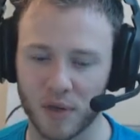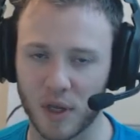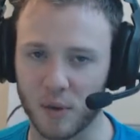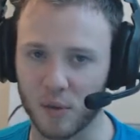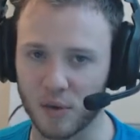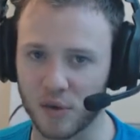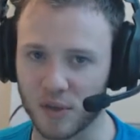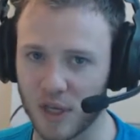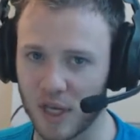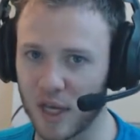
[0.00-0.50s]

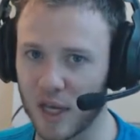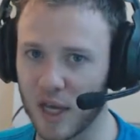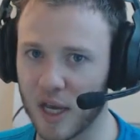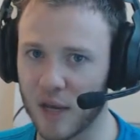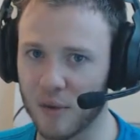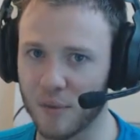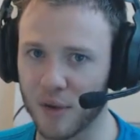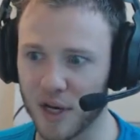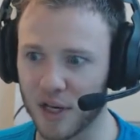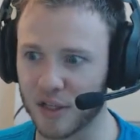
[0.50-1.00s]
was
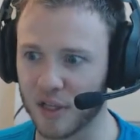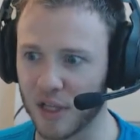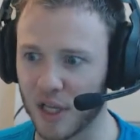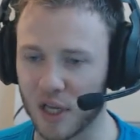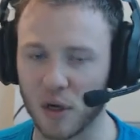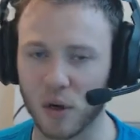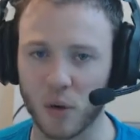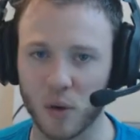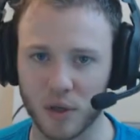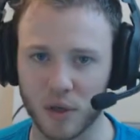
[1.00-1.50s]

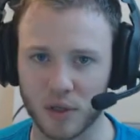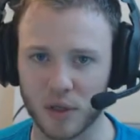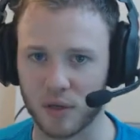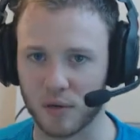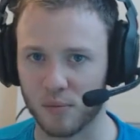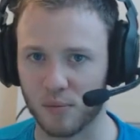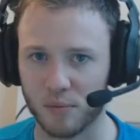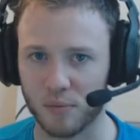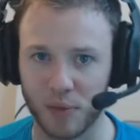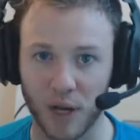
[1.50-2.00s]
imminently going
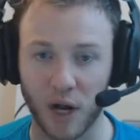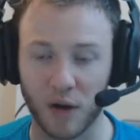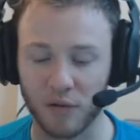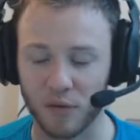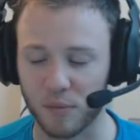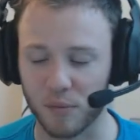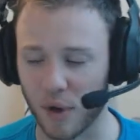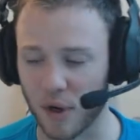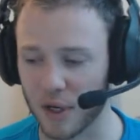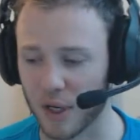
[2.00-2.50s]
to be
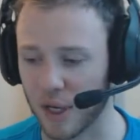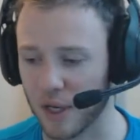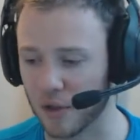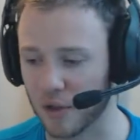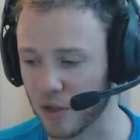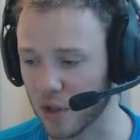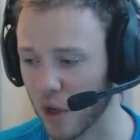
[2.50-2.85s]
off the market.